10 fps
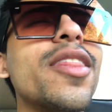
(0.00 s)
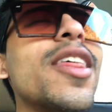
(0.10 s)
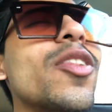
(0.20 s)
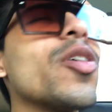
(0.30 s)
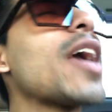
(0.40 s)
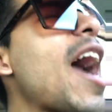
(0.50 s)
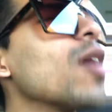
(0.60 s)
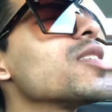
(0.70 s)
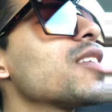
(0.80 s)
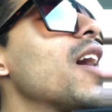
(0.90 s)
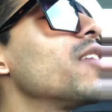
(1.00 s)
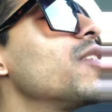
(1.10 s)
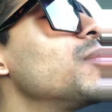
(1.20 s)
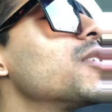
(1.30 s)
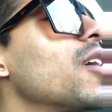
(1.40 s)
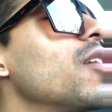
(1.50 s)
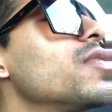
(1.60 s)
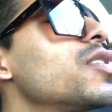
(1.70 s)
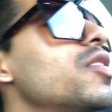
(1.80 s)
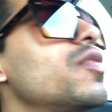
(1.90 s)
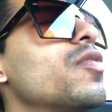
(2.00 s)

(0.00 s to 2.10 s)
look outside of themselves